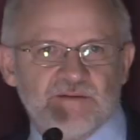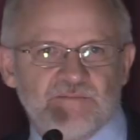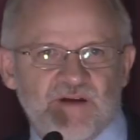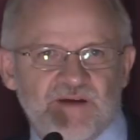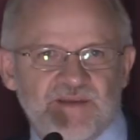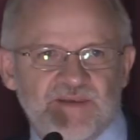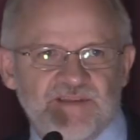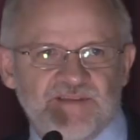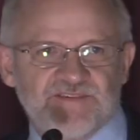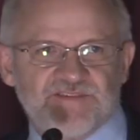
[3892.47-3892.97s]

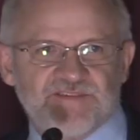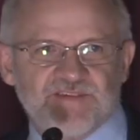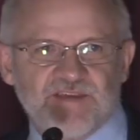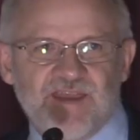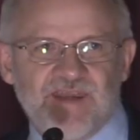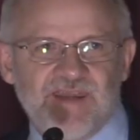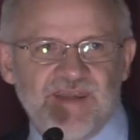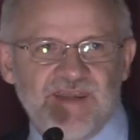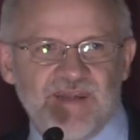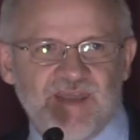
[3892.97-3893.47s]
But it's
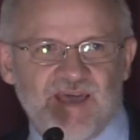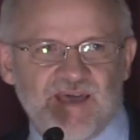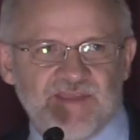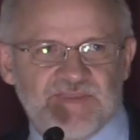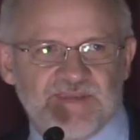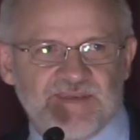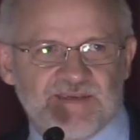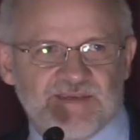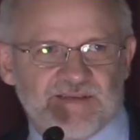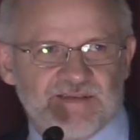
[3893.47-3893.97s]

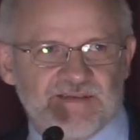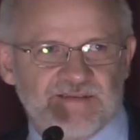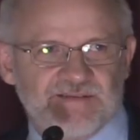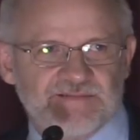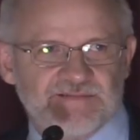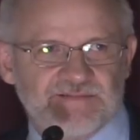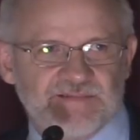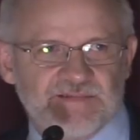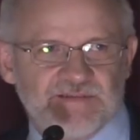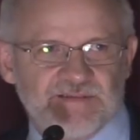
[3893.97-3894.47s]
nothing
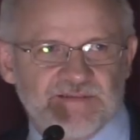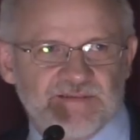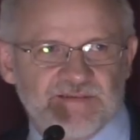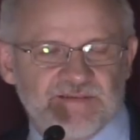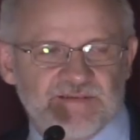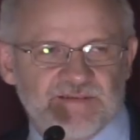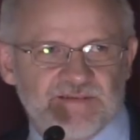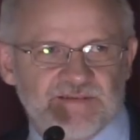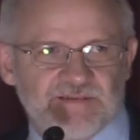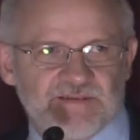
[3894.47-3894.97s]

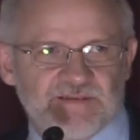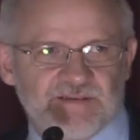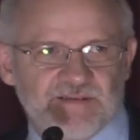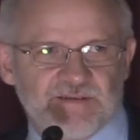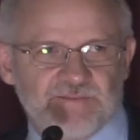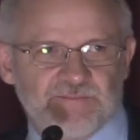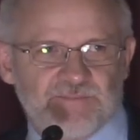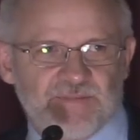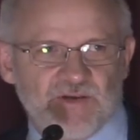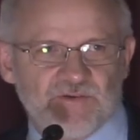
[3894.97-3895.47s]

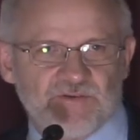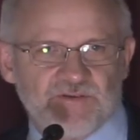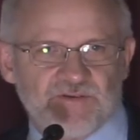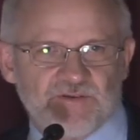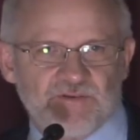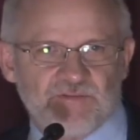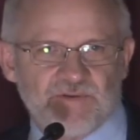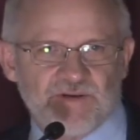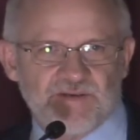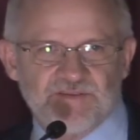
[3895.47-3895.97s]
compared
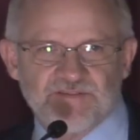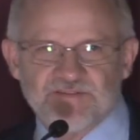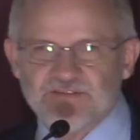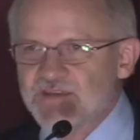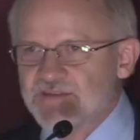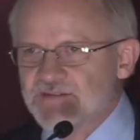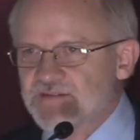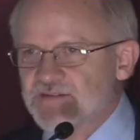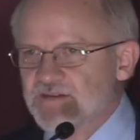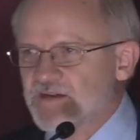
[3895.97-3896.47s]
to what is
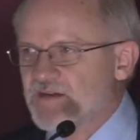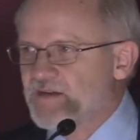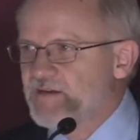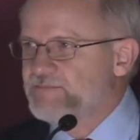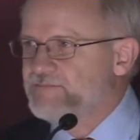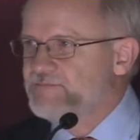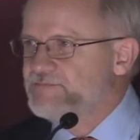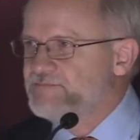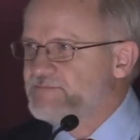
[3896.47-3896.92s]
yet to come.